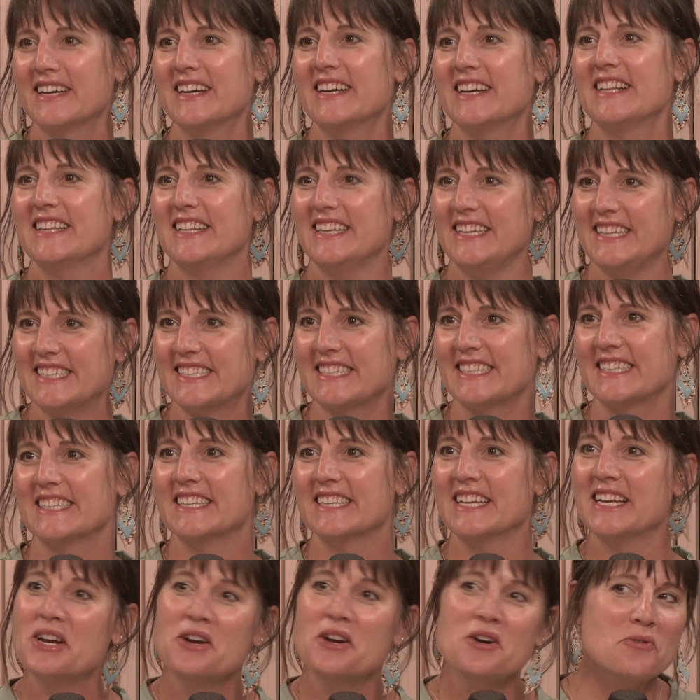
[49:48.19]
All I right. like it.
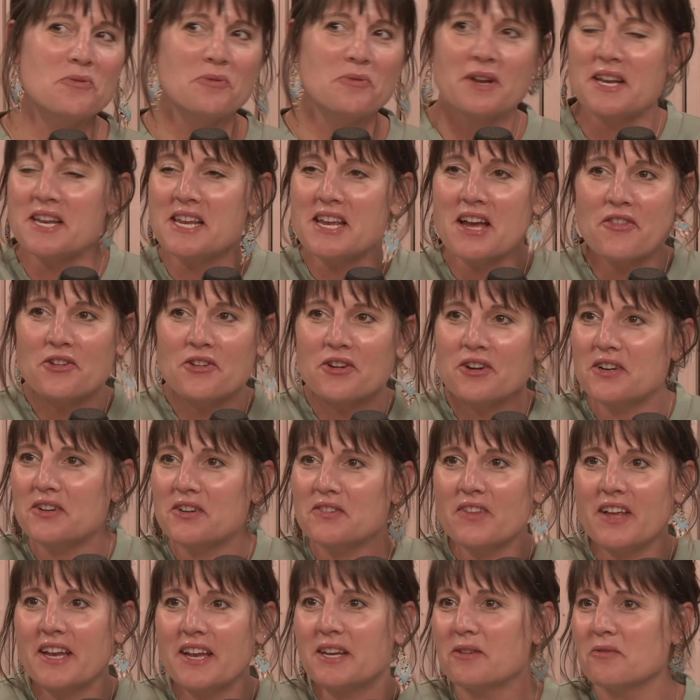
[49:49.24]
Any other
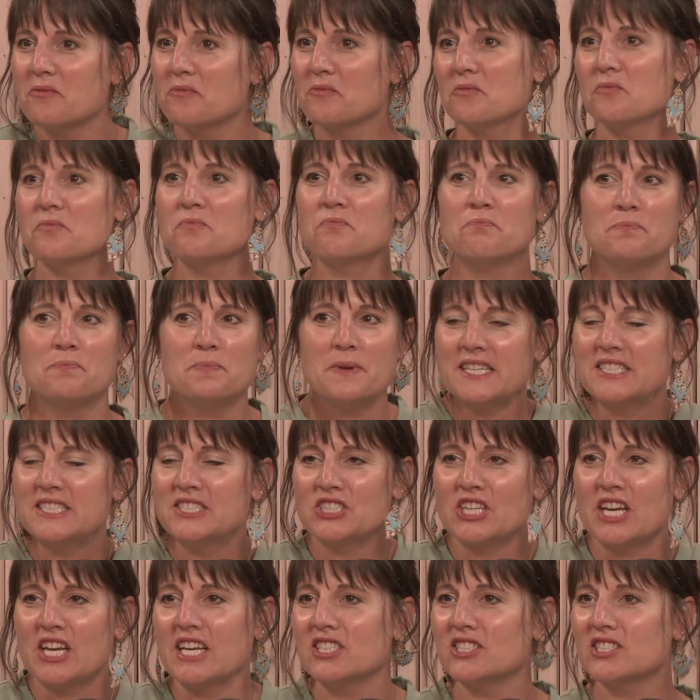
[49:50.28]
like big
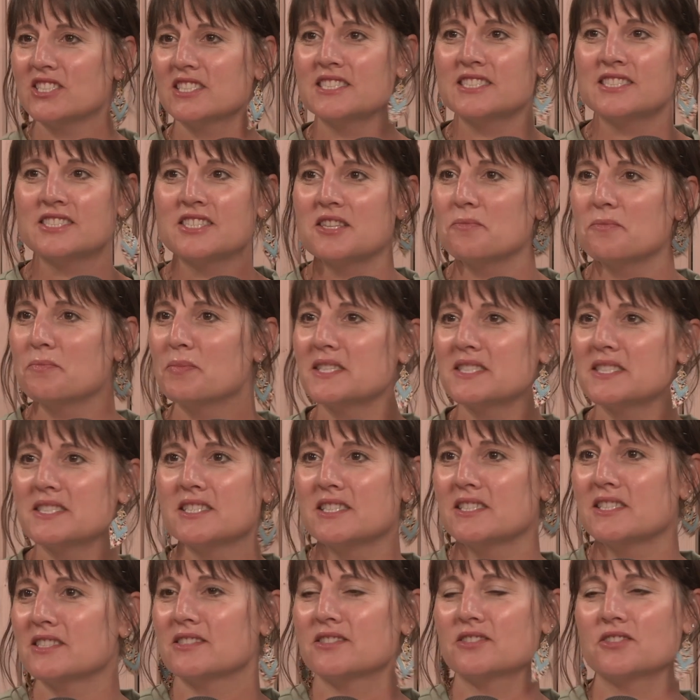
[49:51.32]
changes to the
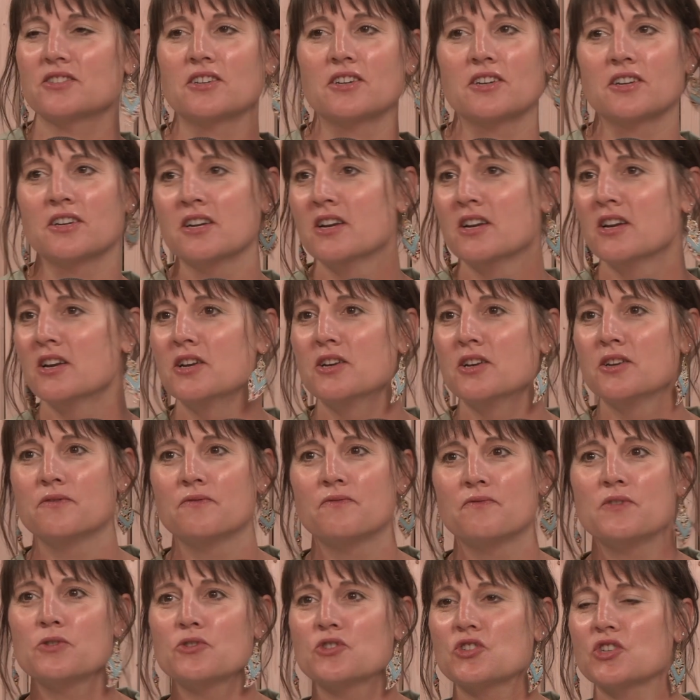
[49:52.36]
business or
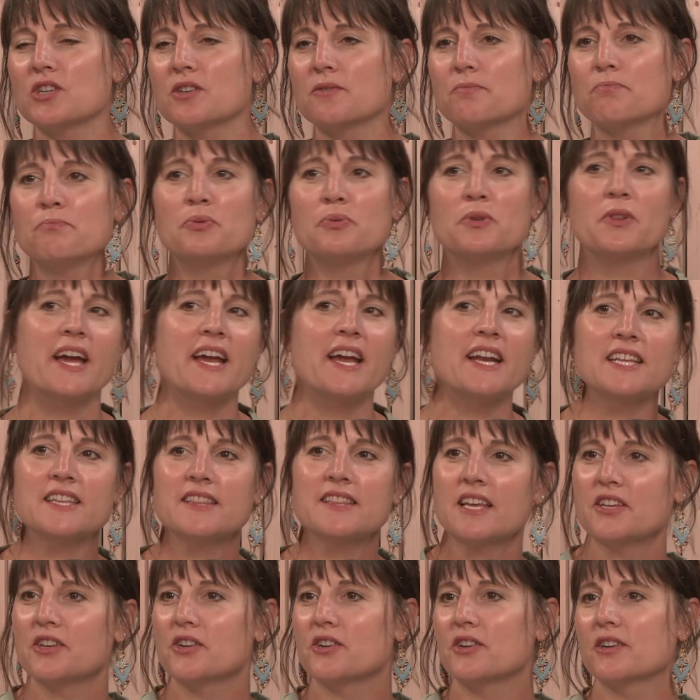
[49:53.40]
future planning
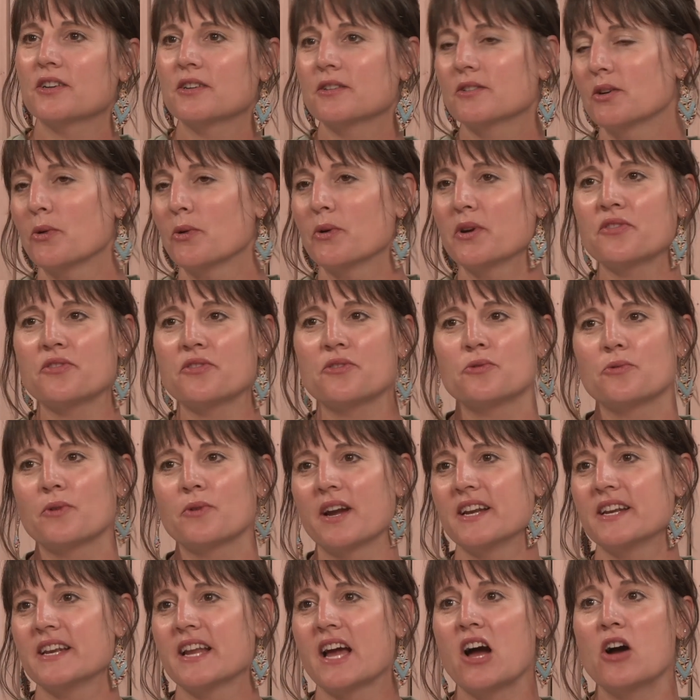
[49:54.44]
that you're going through
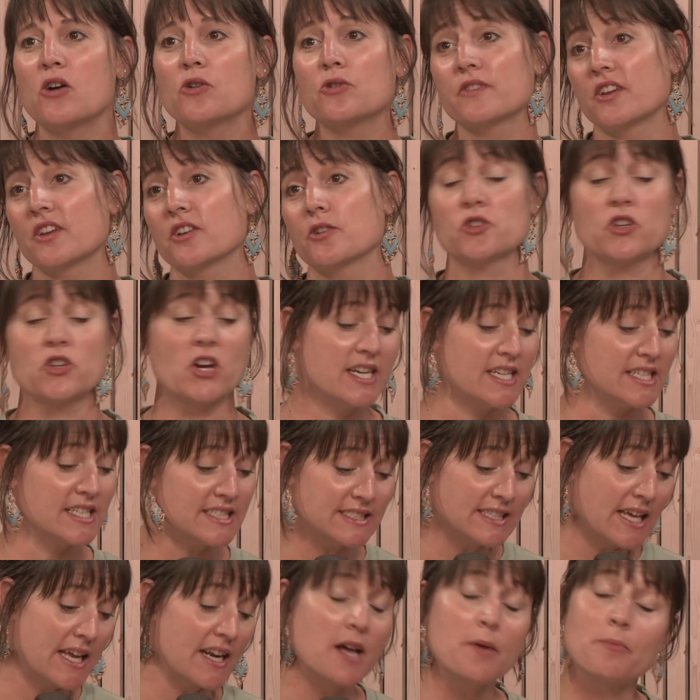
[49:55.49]
right now or that you're trying to
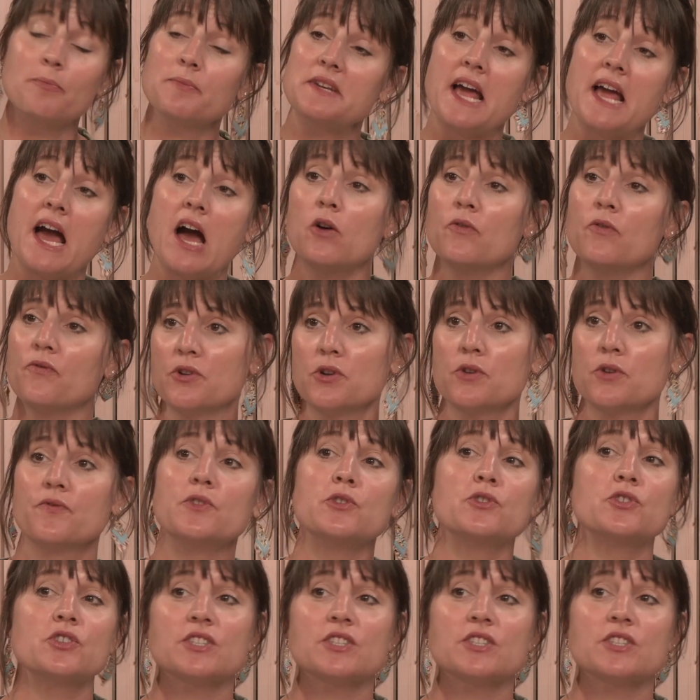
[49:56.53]
set up now for your future